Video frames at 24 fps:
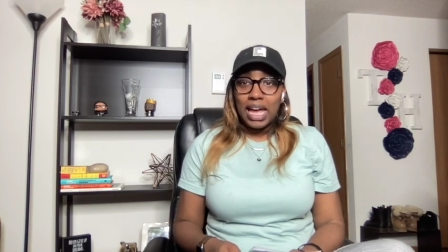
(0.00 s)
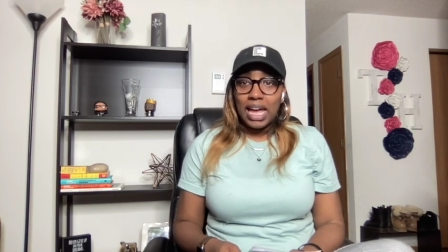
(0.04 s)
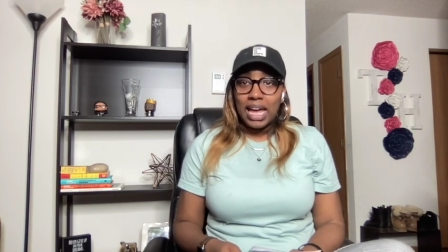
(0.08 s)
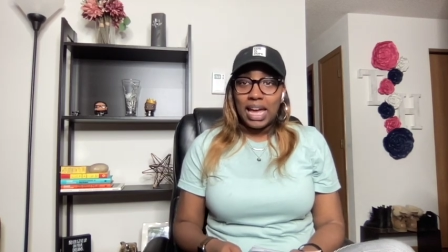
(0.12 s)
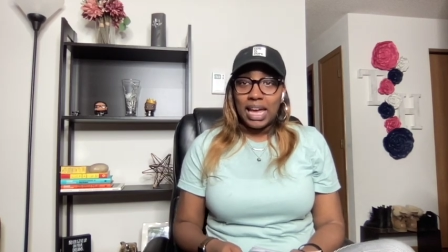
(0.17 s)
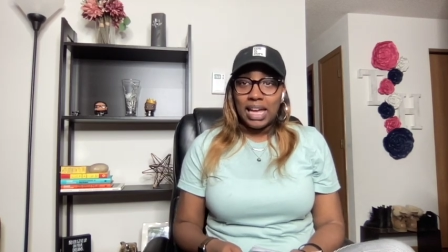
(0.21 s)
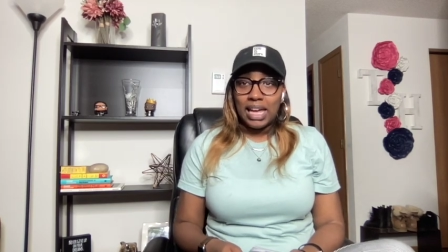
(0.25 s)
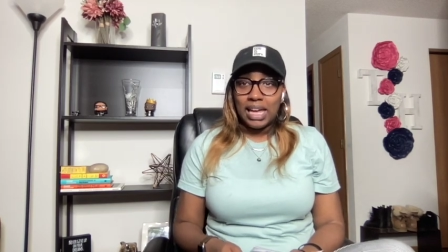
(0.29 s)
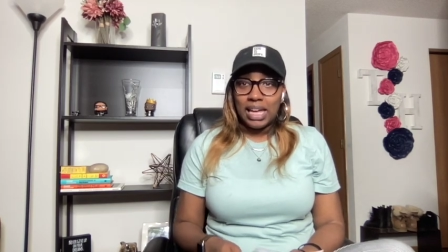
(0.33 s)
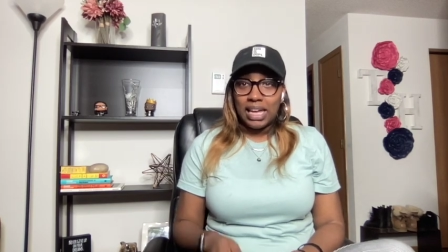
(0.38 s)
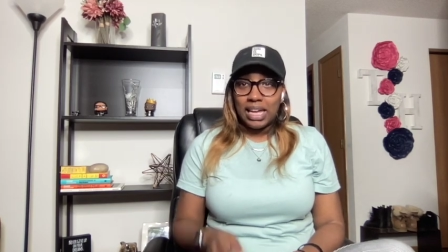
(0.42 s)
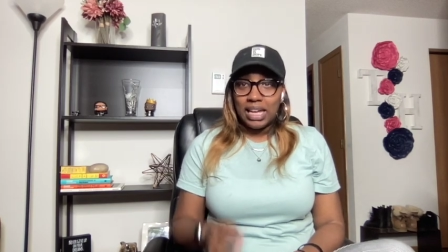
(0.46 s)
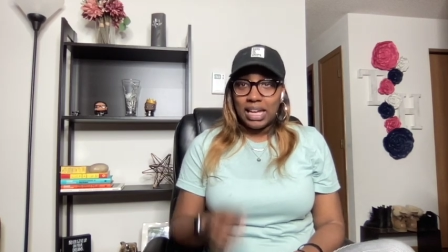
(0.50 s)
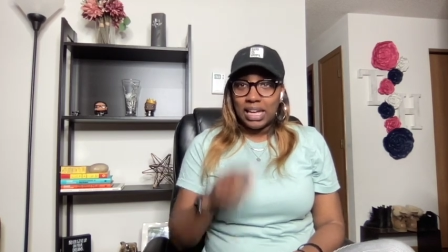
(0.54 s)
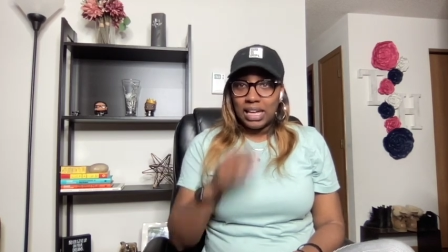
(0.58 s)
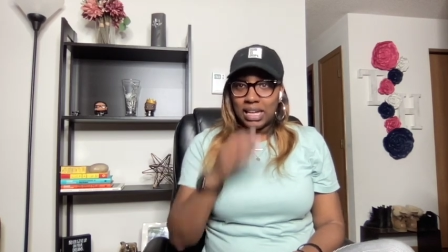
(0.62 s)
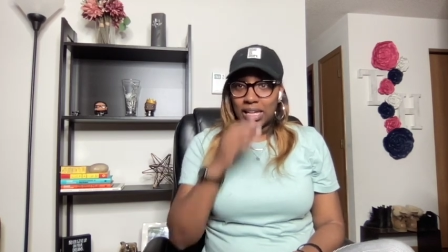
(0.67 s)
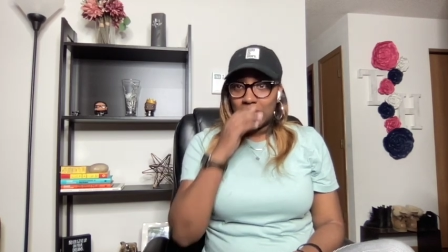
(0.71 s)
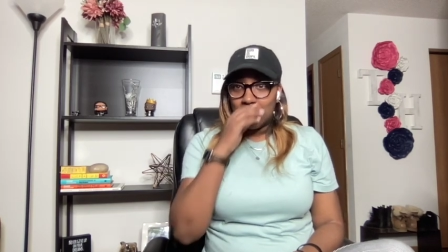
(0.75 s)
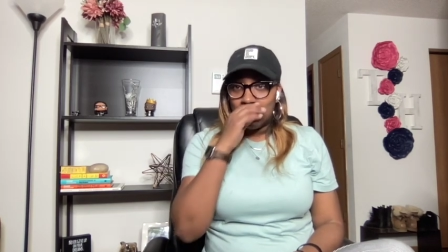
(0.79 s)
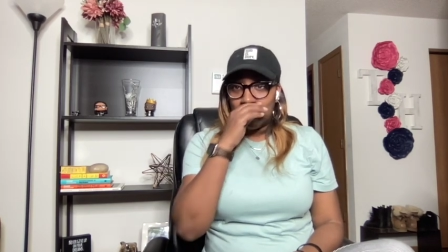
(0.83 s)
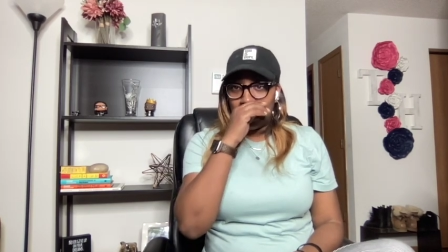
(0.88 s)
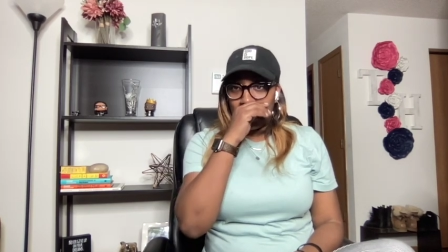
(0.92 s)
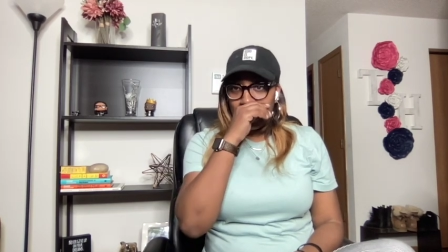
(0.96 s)

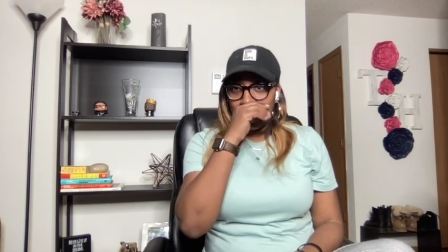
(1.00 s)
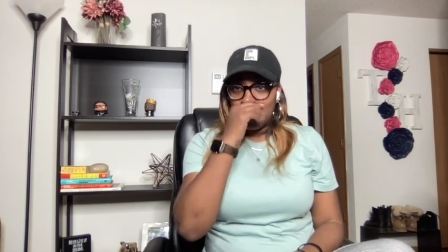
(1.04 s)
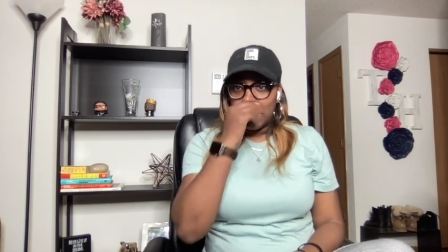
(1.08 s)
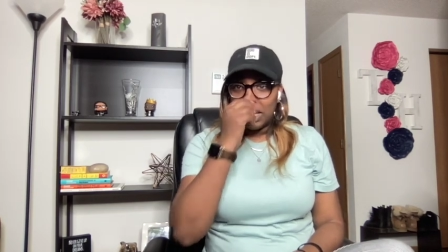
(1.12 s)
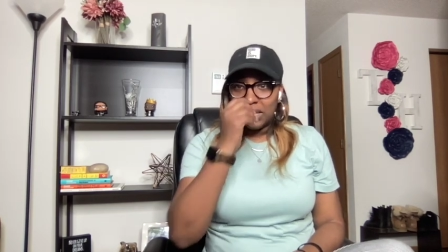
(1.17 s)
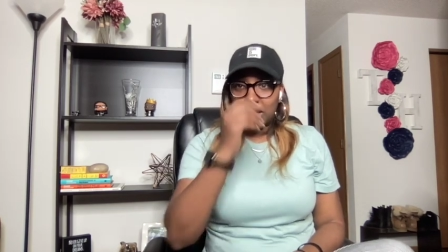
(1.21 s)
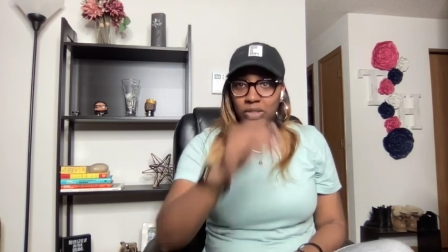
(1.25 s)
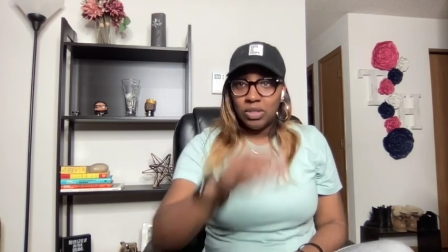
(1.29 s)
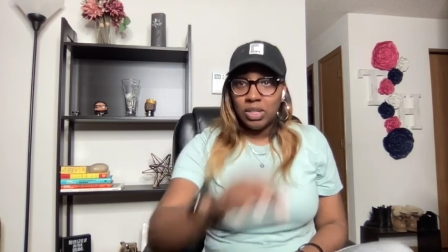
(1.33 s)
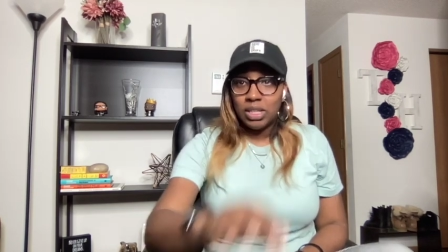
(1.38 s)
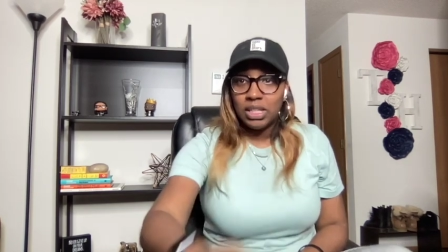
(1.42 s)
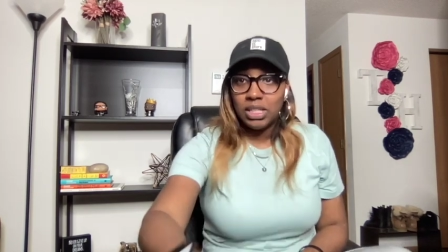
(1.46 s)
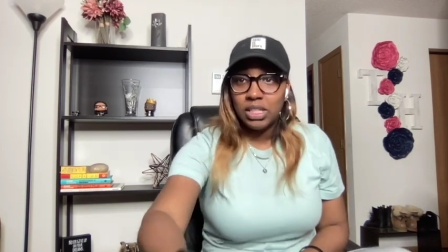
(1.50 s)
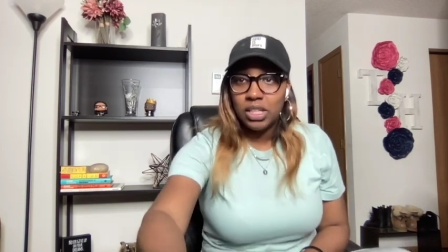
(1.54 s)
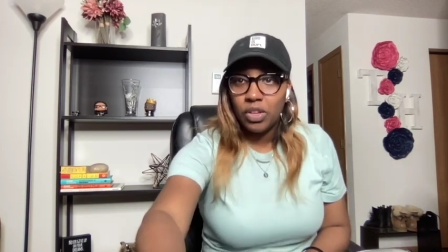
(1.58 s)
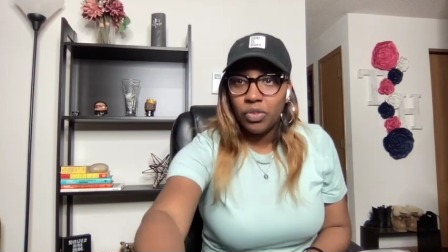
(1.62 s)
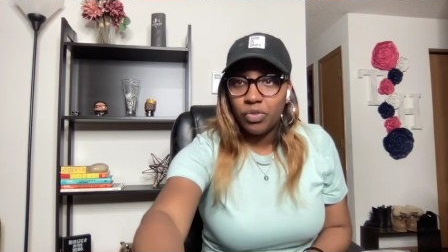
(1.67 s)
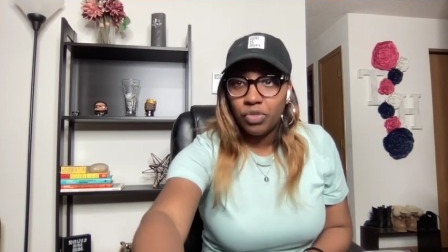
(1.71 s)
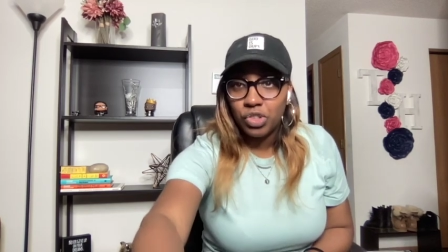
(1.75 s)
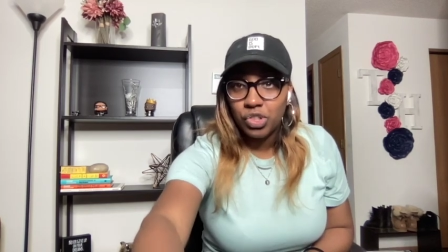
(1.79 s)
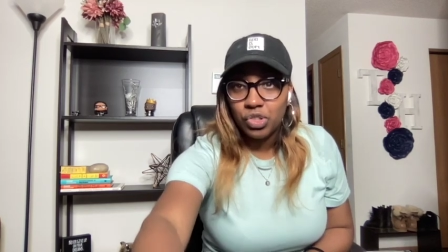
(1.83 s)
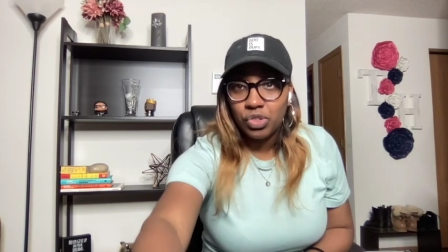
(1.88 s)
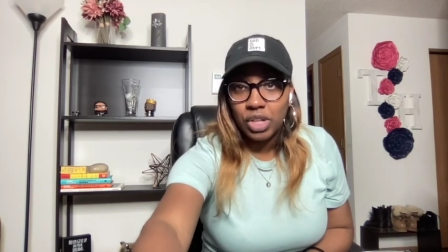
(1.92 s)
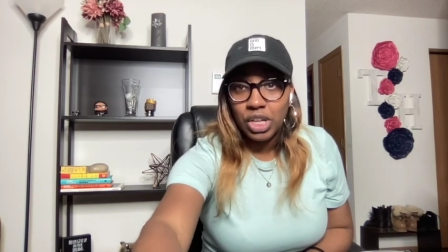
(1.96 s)
And you can see the
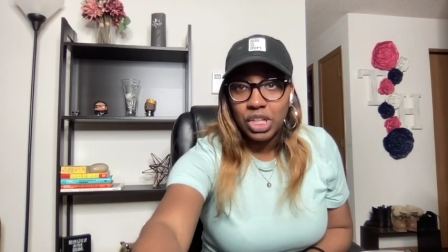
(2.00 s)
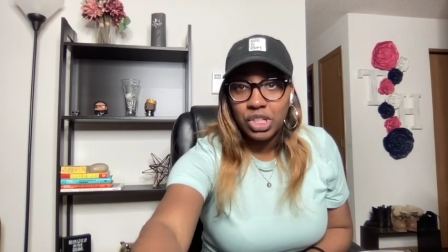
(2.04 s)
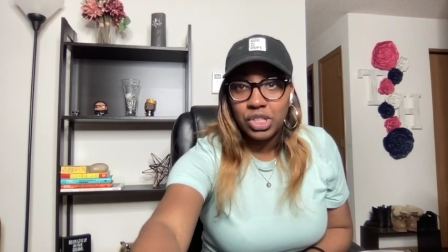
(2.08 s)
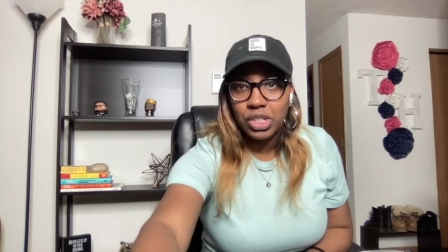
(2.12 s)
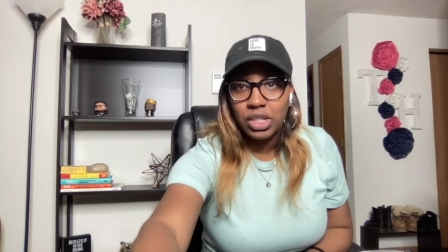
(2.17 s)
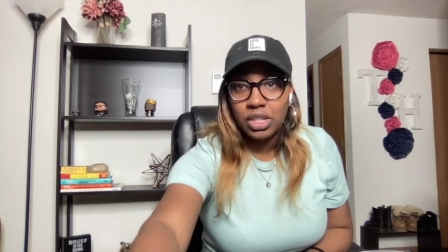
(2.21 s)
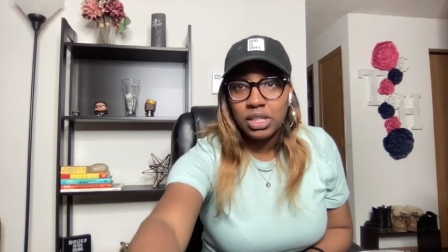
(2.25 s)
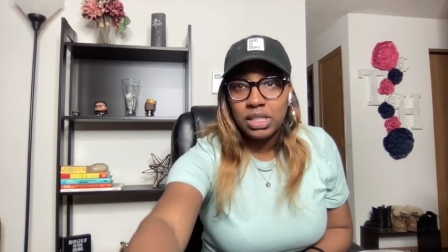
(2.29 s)
frustration